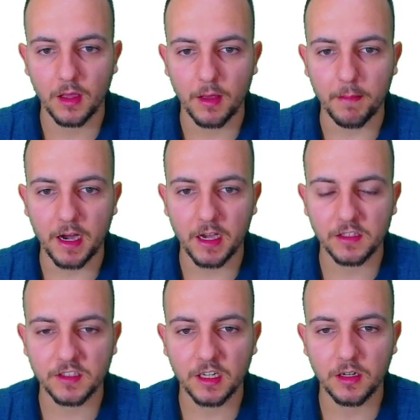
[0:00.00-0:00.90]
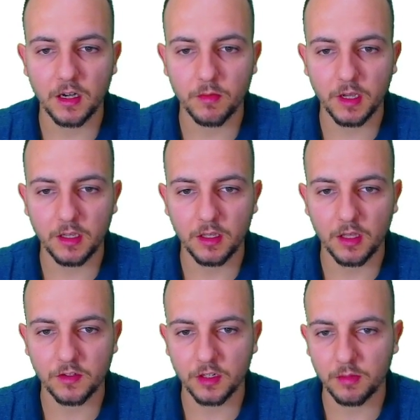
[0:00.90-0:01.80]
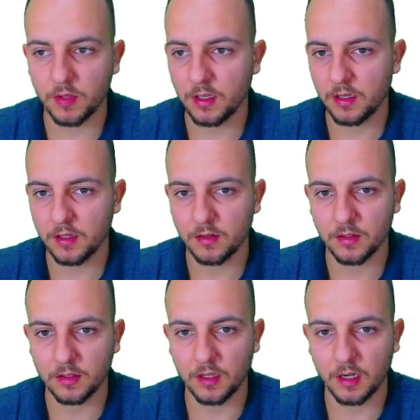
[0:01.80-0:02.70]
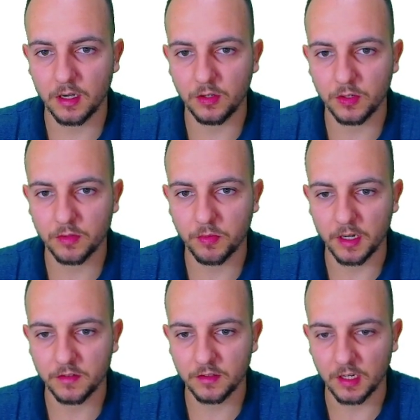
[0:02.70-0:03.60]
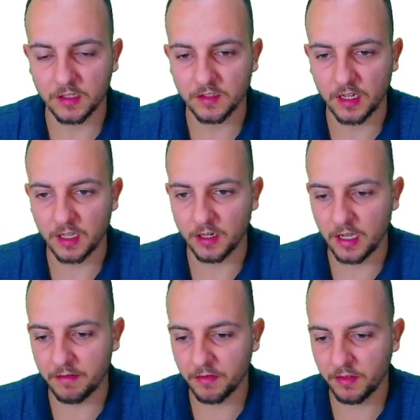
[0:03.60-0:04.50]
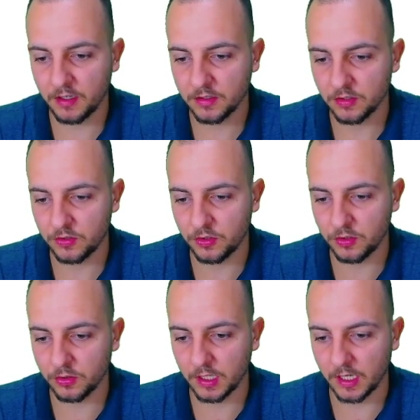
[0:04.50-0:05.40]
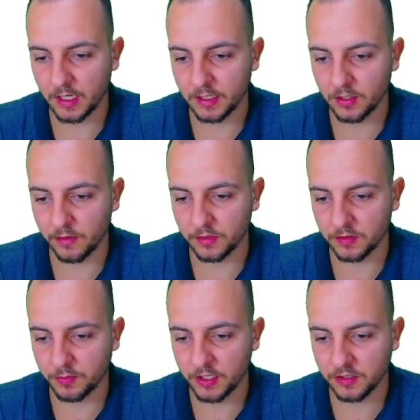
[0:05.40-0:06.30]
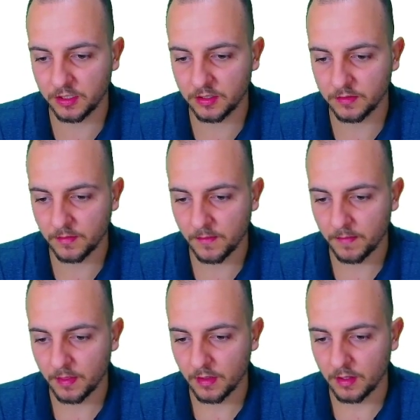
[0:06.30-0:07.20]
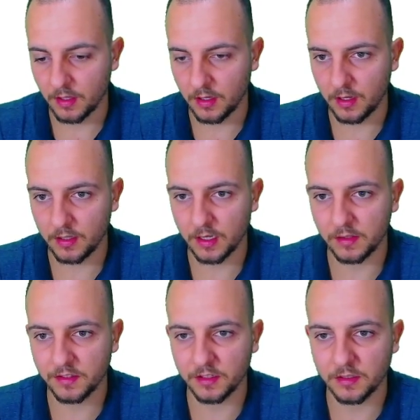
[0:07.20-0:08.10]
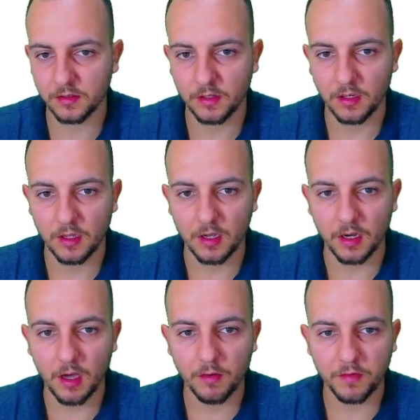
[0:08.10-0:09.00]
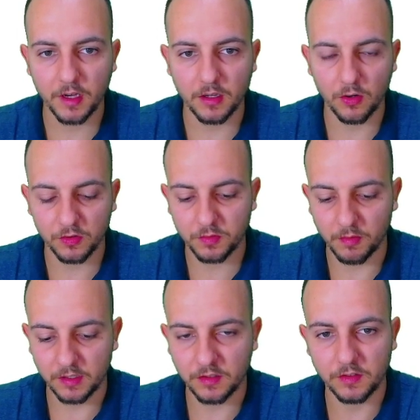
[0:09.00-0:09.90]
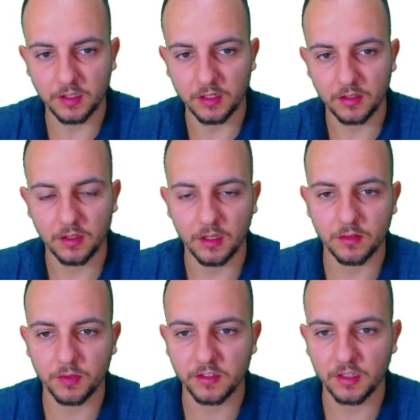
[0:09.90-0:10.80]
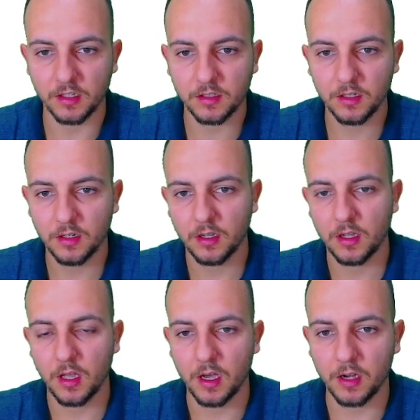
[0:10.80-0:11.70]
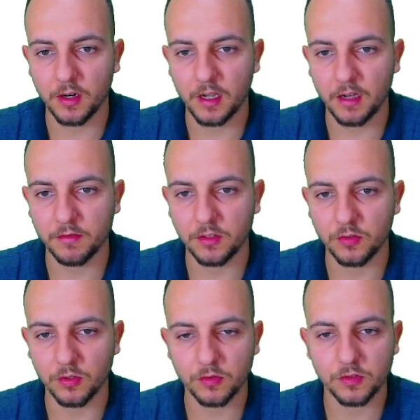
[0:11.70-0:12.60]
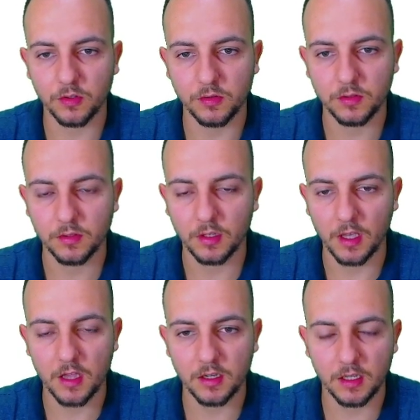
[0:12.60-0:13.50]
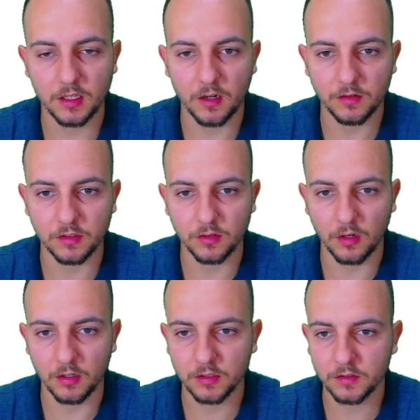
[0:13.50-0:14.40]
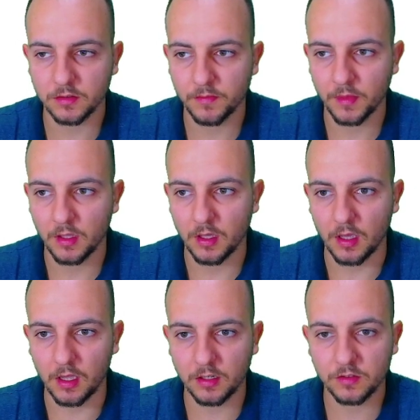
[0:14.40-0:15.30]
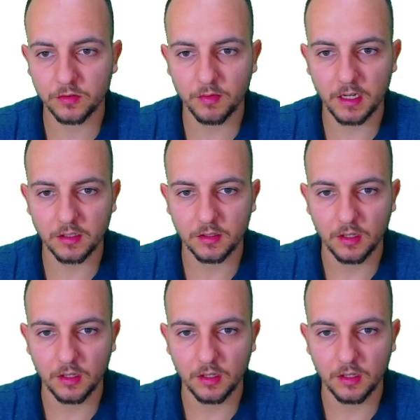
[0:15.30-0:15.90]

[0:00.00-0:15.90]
My second array is going to be the unit price. I can select here everything to the end of the spreadsheet, and yeah, that's it. Now if I close parentheses here and press enter, I'm gonna have the total sold $88,000, and it's correct.